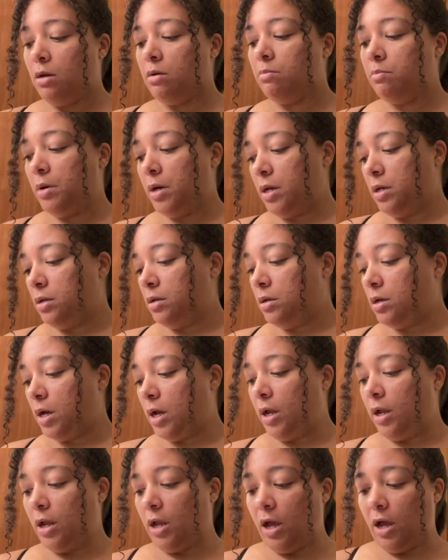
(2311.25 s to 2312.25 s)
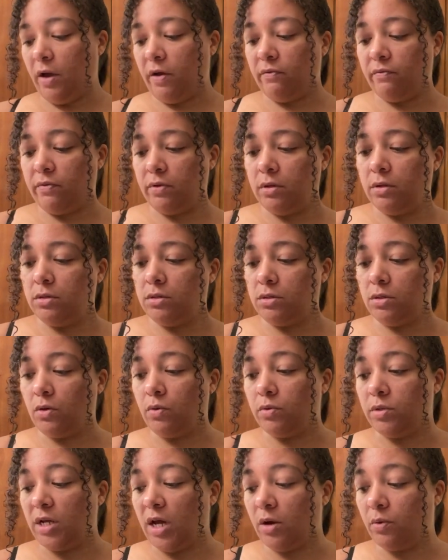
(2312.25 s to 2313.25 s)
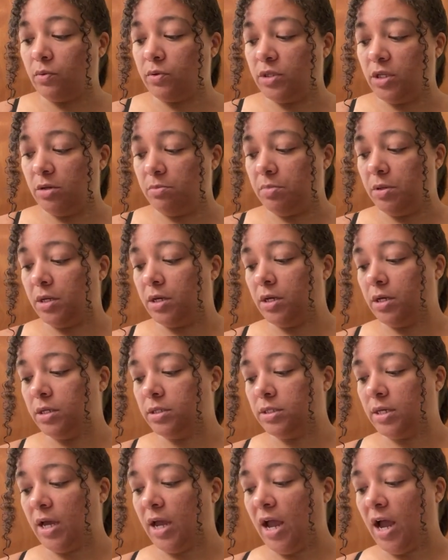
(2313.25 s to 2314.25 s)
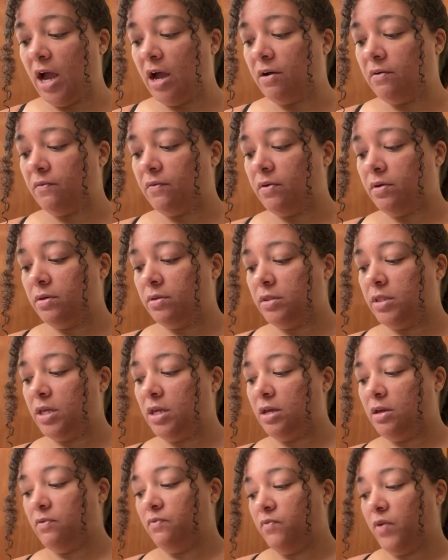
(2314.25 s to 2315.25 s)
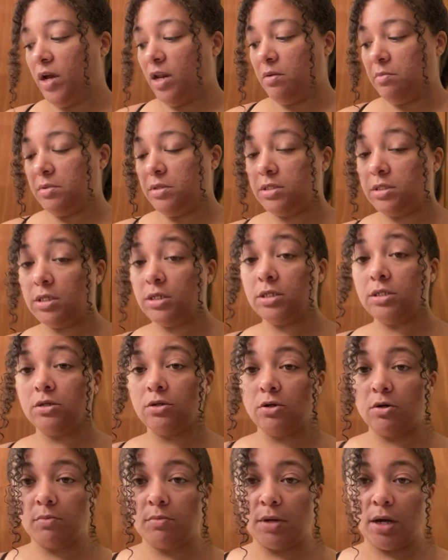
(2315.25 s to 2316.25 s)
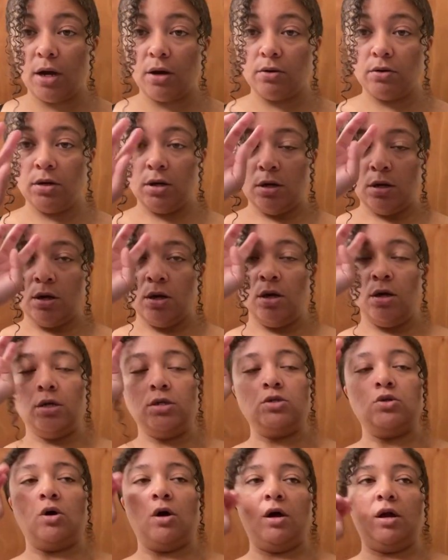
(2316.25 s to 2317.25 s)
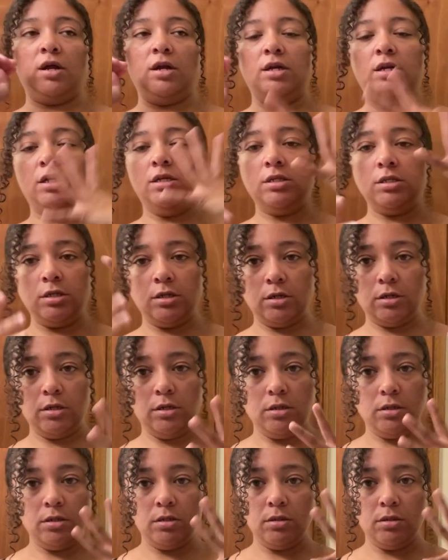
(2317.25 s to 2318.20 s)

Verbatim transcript: but I have slowed down with it because I have the vitamin C serum now. So I need to,